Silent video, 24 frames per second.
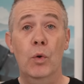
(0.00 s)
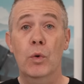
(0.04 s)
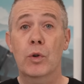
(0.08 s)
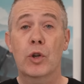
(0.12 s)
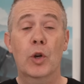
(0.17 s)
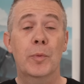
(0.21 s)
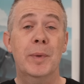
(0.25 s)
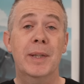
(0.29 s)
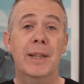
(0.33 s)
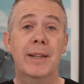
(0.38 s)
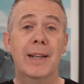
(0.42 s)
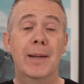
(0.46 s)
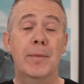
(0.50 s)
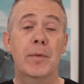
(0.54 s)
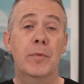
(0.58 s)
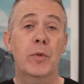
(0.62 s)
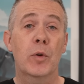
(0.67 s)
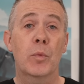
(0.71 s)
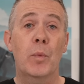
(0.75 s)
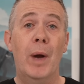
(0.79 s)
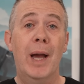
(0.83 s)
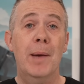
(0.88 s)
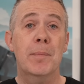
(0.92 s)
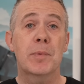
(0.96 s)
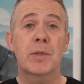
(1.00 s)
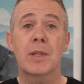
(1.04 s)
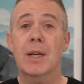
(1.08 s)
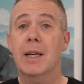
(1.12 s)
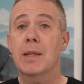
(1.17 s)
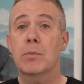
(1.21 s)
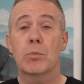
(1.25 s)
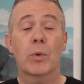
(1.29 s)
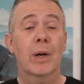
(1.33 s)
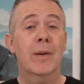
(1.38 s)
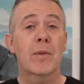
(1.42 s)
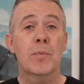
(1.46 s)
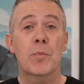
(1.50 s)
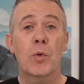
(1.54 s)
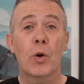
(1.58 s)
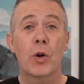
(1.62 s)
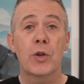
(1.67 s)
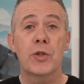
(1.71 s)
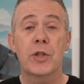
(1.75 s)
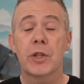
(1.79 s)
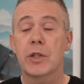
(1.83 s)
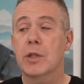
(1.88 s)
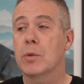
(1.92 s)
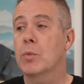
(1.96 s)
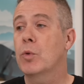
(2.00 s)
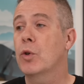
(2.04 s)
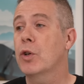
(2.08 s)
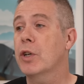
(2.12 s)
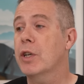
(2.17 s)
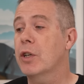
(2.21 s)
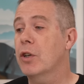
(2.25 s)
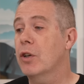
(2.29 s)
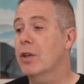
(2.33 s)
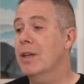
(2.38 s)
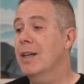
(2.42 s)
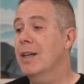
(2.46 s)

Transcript: or could be the name of your website, whatever project you're working